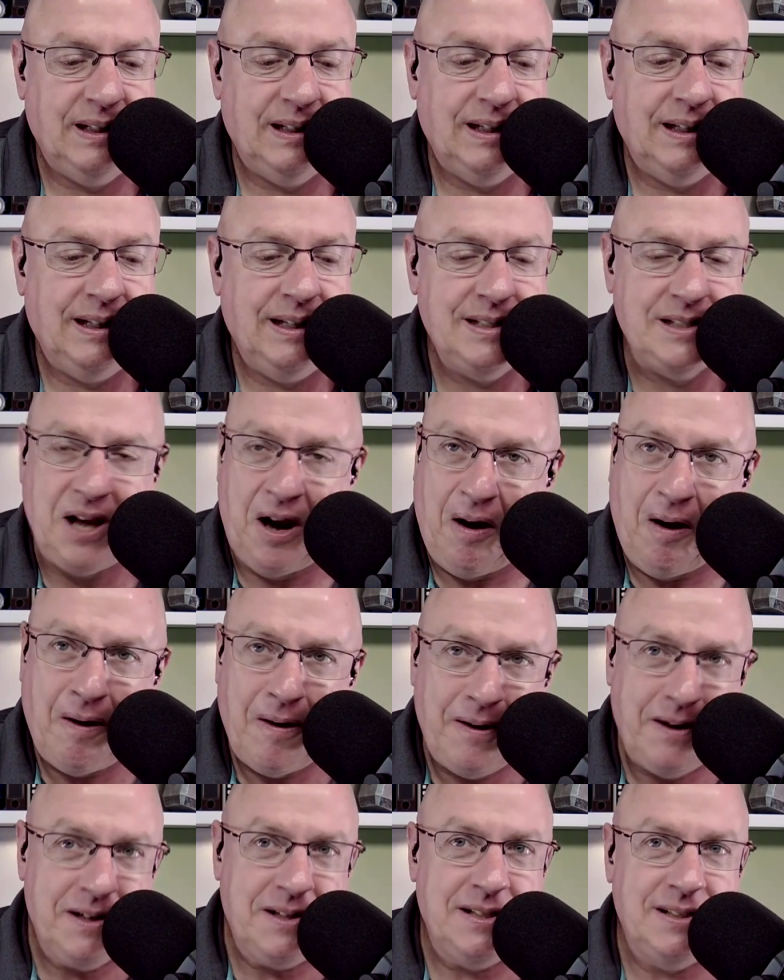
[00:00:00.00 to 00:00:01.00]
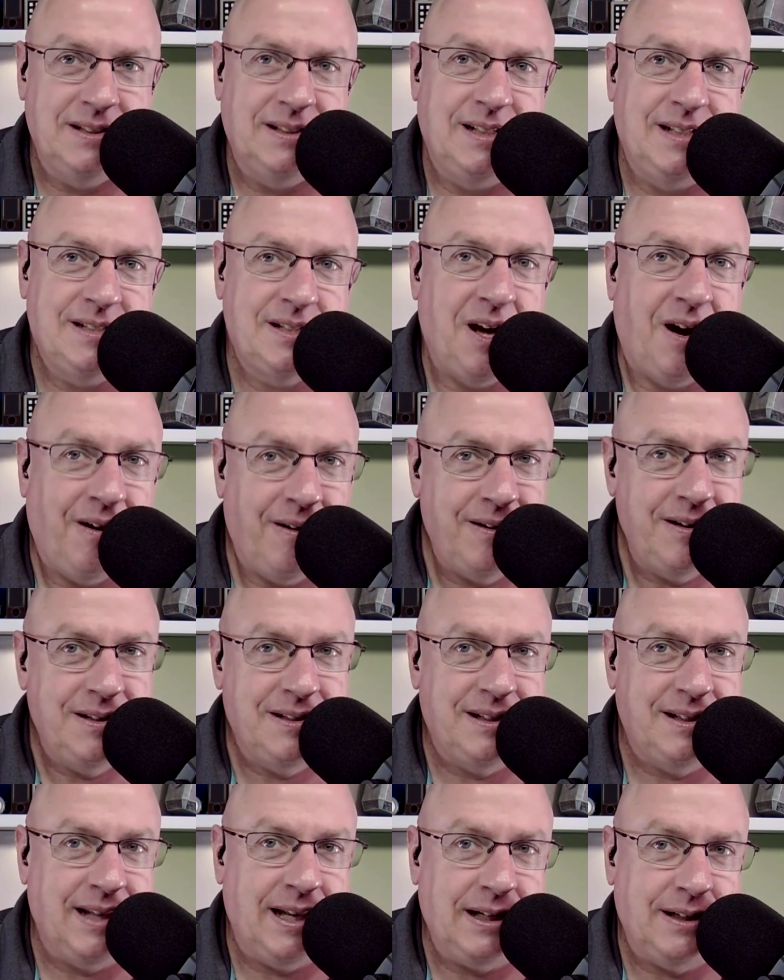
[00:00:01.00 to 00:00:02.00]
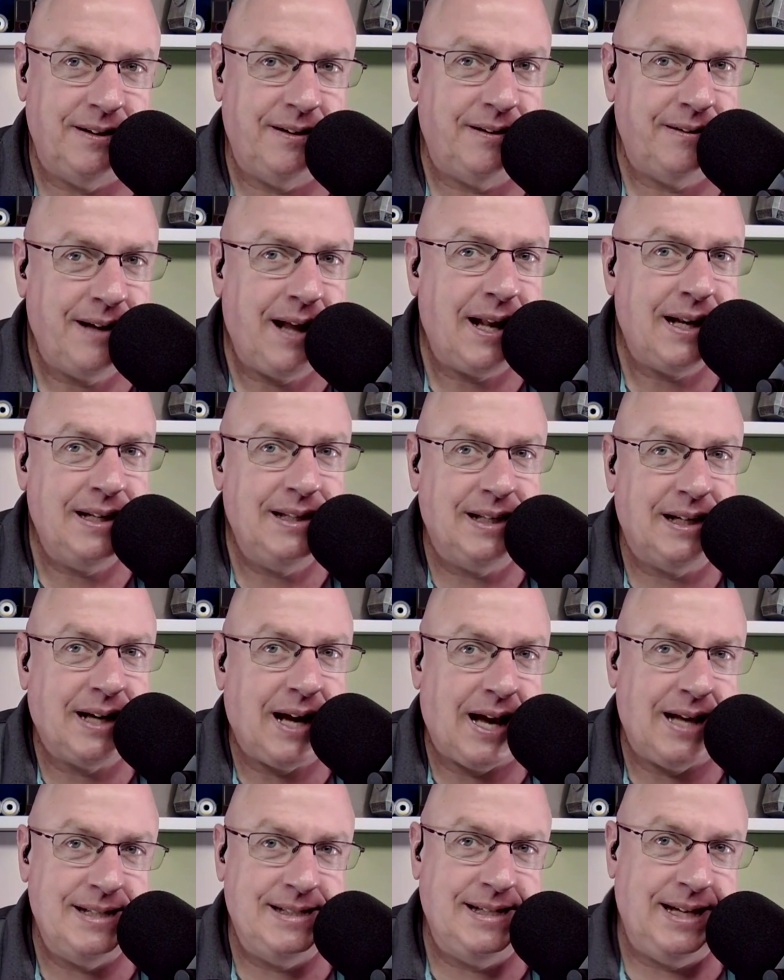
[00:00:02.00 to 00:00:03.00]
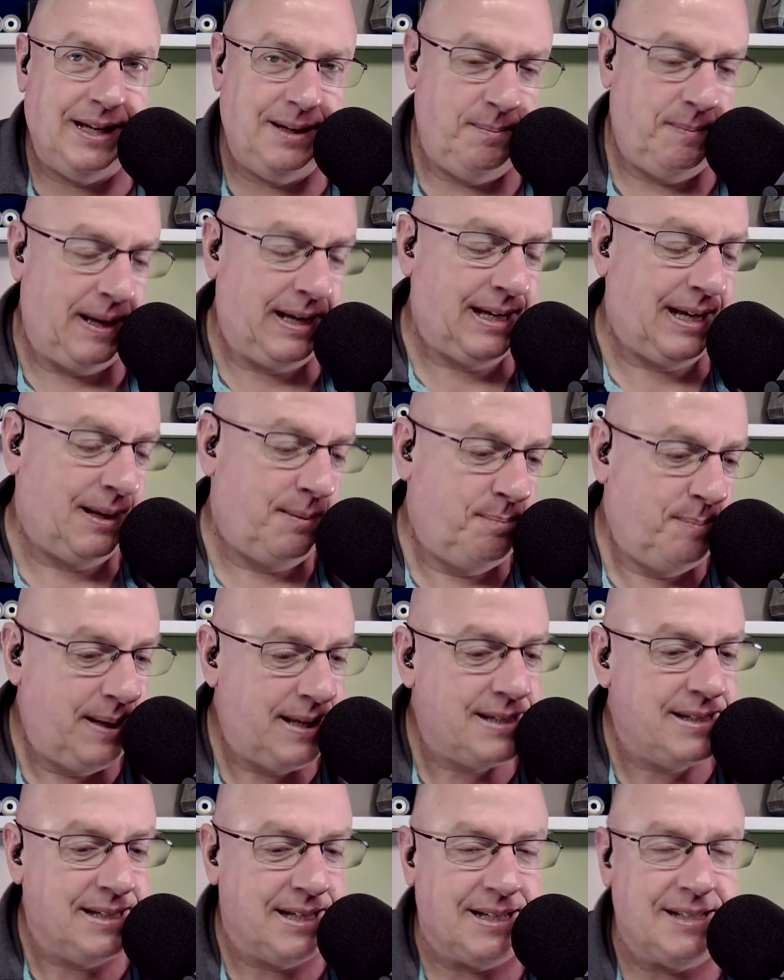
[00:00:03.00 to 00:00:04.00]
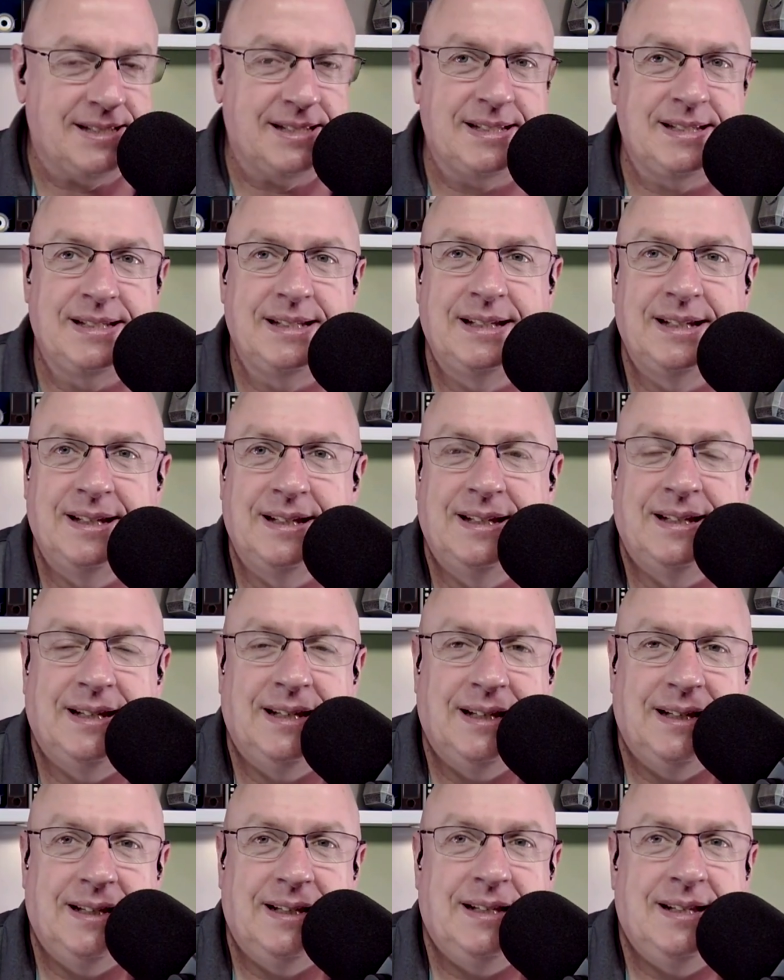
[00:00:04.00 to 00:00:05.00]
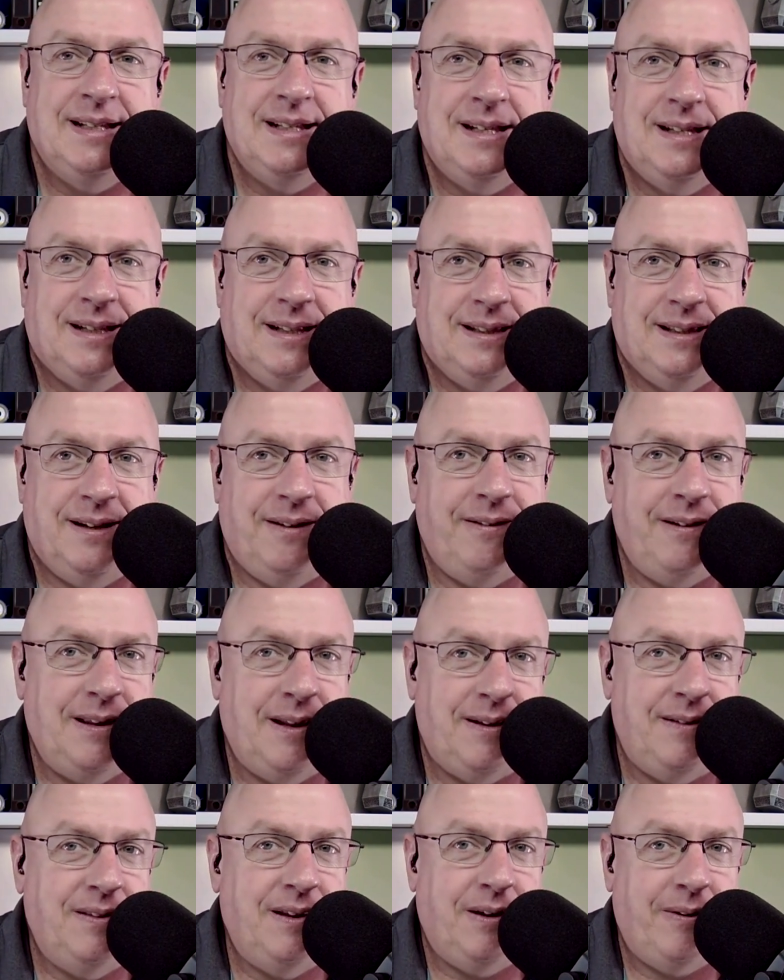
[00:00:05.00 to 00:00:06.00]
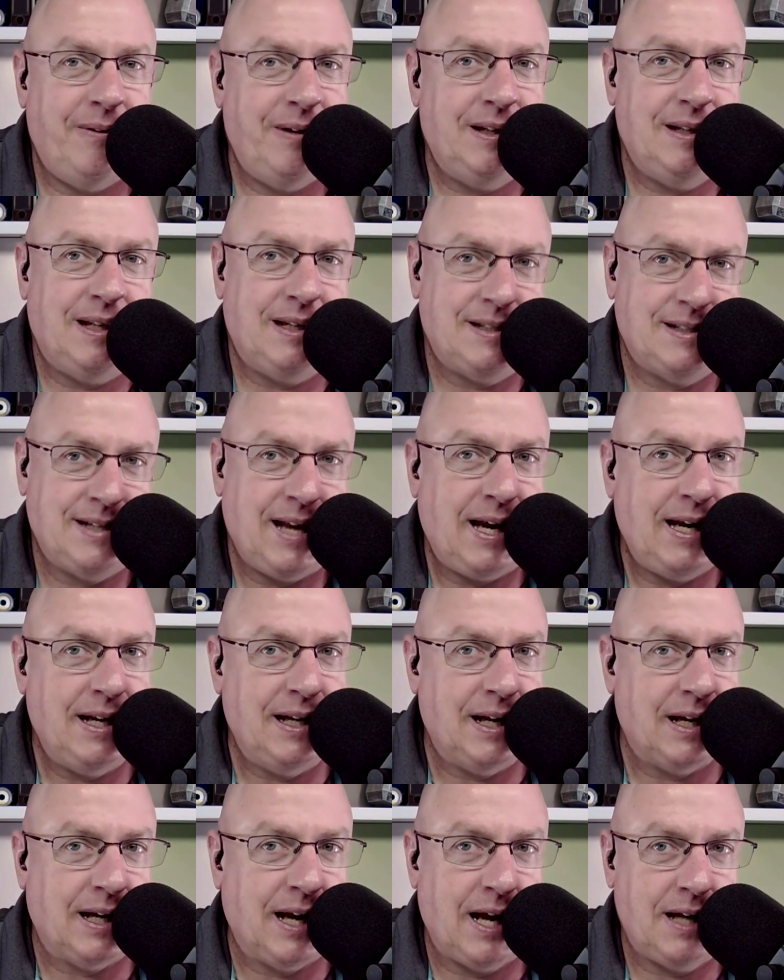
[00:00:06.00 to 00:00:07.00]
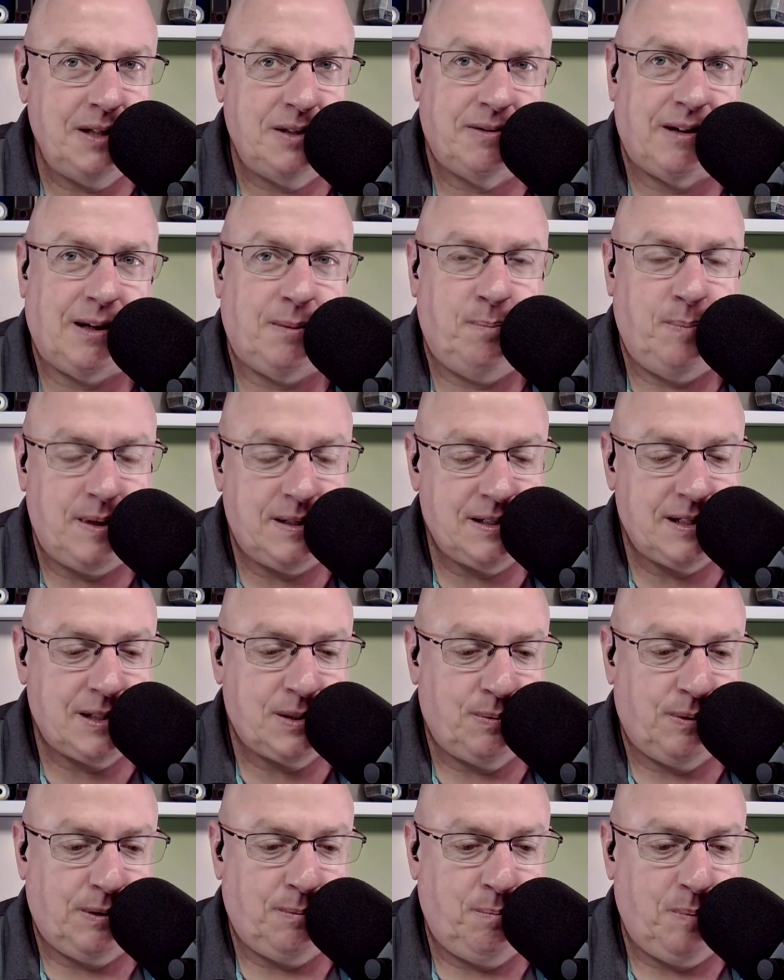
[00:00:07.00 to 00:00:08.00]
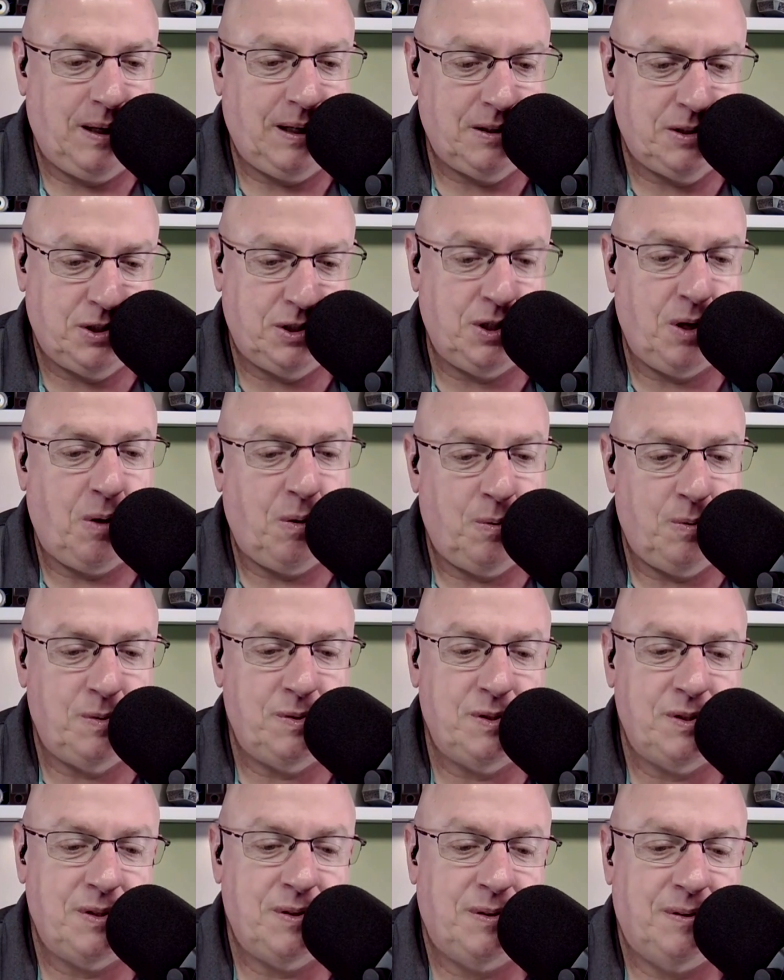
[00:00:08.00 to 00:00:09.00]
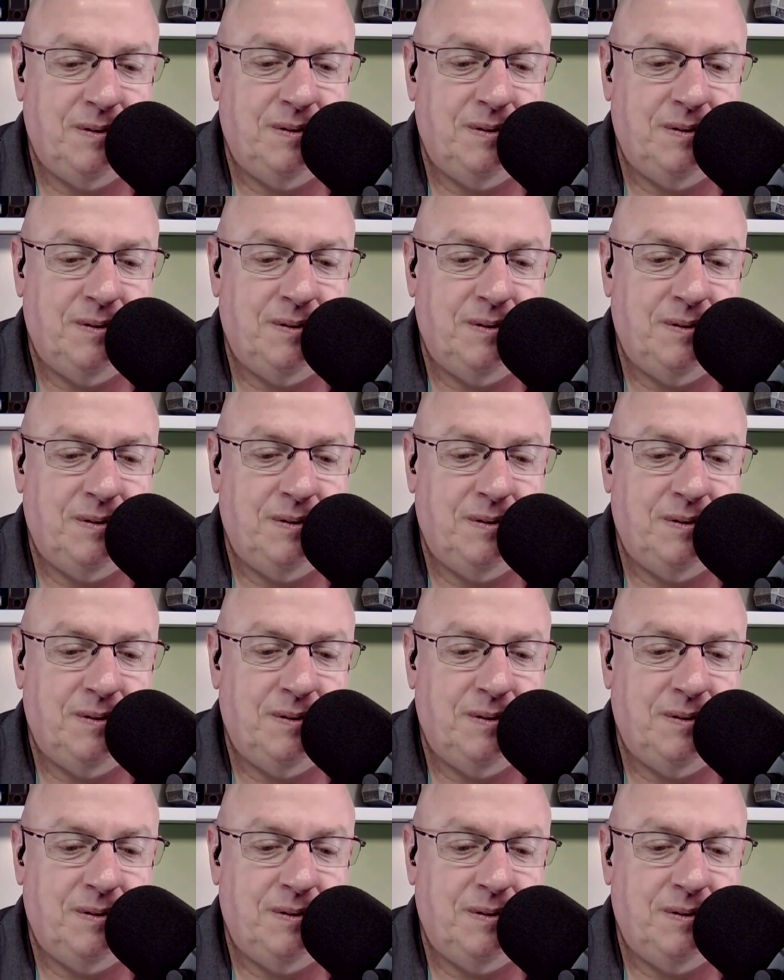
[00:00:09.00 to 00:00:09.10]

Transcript: It's hard. It's hard. They they're not in the content making business. They're in the they're in the signing a contract business with big shows.